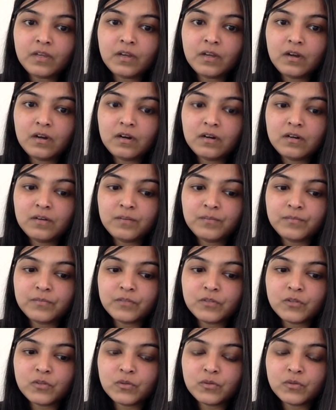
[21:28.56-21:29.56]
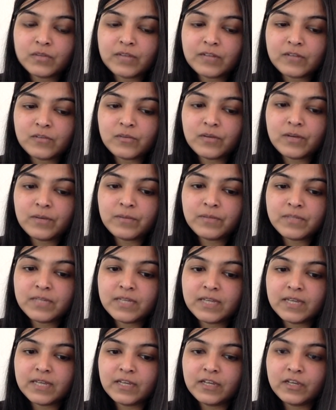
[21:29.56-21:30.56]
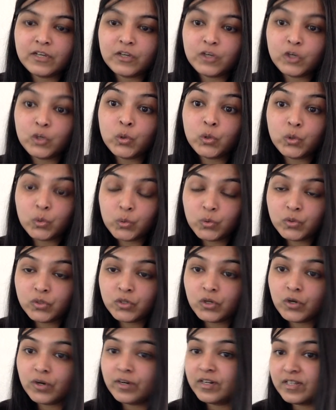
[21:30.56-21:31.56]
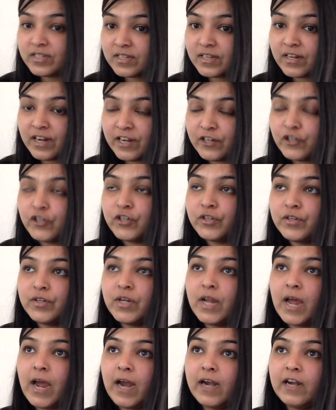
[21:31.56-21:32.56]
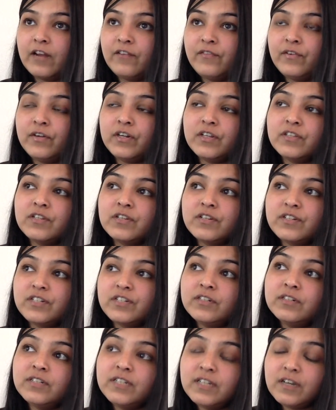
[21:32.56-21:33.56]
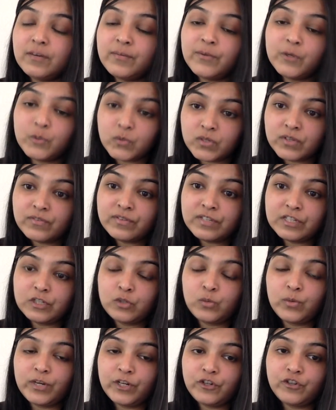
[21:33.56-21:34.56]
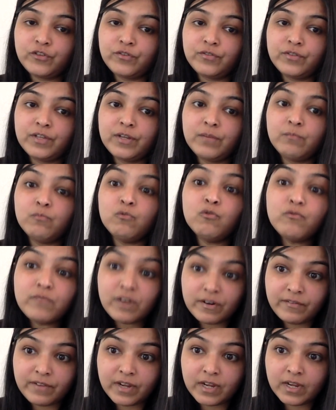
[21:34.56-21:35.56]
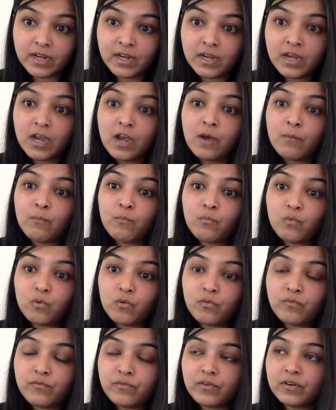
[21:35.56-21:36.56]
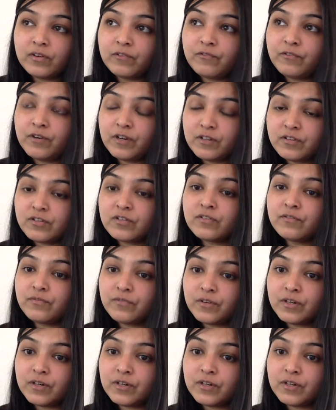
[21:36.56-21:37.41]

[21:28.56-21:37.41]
so that's why I'm saying you use your discretion, and if it is a really abusive situation, then move away. Move first,